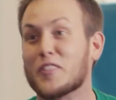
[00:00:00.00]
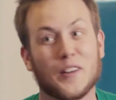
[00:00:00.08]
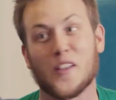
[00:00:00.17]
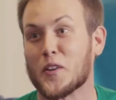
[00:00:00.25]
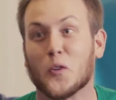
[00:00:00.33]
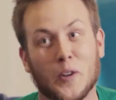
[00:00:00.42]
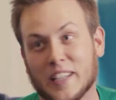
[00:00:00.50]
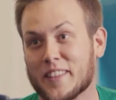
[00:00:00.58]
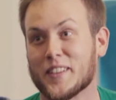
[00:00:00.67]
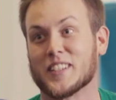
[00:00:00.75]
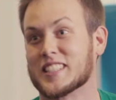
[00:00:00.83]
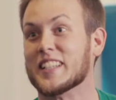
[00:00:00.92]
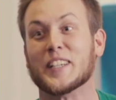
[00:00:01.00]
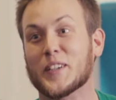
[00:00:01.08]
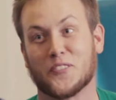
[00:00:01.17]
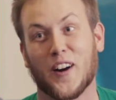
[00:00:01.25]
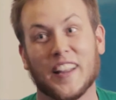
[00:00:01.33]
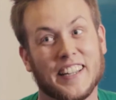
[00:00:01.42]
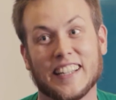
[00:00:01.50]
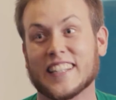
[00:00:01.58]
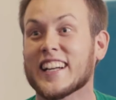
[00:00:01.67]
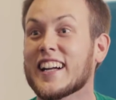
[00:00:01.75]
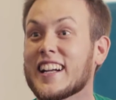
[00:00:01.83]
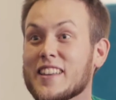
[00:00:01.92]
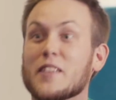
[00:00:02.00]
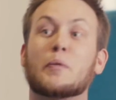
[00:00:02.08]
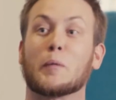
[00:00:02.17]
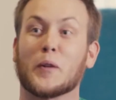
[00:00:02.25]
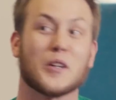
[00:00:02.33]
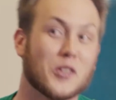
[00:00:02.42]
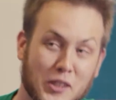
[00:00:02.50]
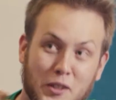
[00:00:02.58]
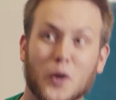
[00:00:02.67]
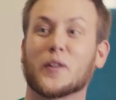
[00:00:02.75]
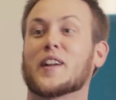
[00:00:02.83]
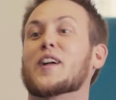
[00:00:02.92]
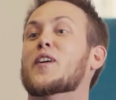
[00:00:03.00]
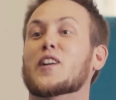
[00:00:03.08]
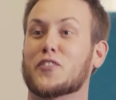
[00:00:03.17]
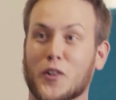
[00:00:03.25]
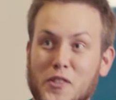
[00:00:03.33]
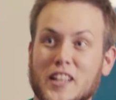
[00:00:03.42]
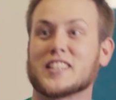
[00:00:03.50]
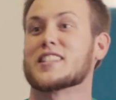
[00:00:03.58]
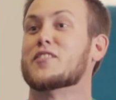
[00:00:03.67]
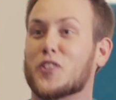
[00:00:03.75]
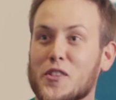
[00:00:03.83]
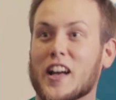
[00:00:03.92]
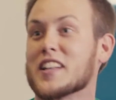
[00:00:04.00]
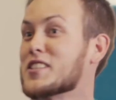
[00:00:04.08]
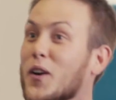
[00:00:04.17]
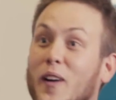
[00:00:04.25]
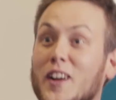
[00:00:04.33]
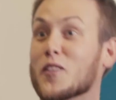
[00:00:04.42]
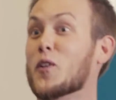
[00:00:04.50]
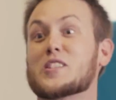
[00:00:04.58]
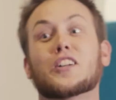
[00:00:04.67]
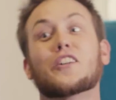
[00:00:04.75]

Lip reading: Every other week, there's a new finding that people are using coconut oil for this and for that. So, what's